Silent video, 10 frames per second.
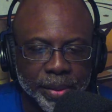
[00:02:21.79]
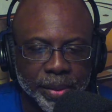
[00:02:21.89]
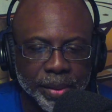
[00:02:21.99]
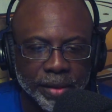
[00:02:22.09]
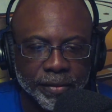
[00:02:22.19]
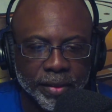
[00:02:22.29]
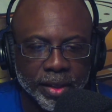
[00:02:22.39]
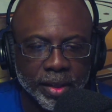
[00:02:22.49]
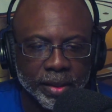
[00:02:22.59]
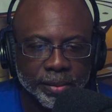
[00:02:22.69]
if
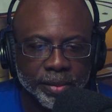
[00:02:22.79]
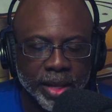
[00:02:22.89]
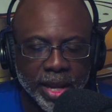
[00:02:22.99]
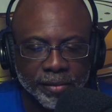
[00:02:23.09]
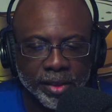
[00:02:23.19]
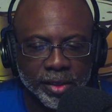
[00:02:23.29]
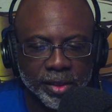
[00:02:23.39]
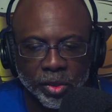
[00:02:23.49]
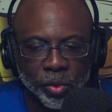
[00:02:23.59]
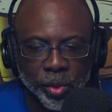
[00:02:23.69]
they have this
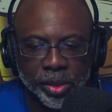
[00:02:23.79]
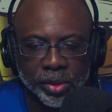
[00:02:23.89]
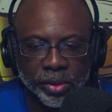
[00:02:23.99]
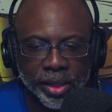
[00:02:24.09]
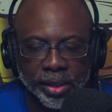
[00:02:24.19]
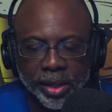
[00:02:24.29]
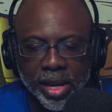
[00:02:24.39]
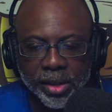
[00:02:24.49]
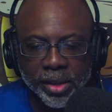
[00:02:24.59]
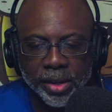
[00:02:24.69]
little window
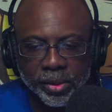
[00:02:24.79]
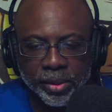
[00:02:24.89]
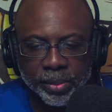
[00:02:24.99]
indicator on them,